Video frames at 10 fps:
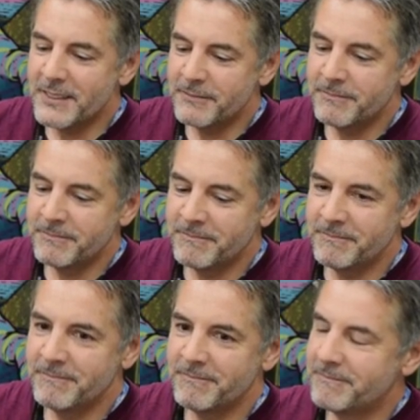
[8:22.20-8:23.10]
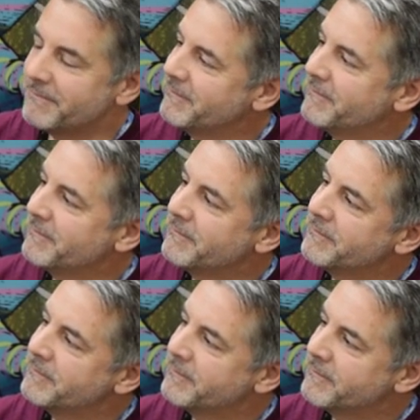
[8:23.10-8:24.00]

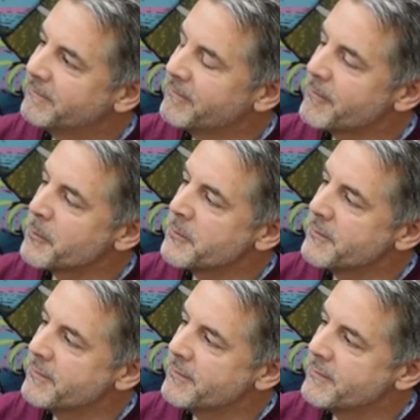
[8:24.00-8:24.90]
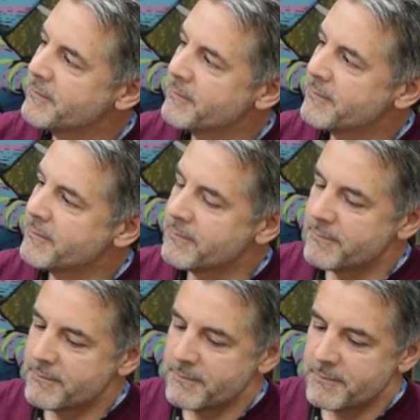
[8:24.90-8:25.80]

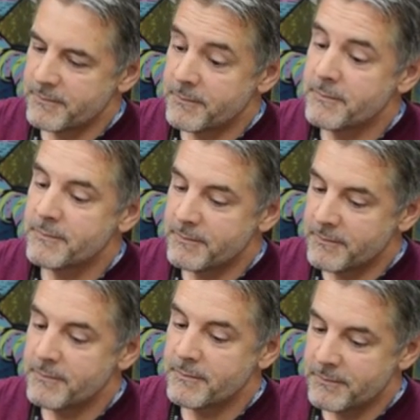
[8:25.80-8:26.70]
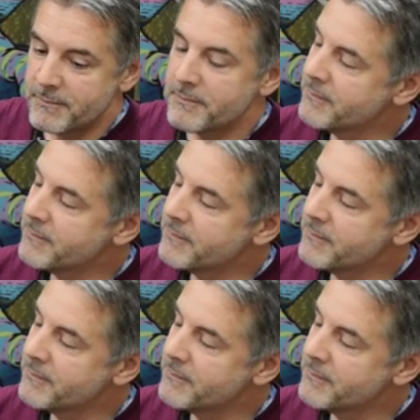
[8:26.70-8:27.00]
No words are spoken by the person on screen.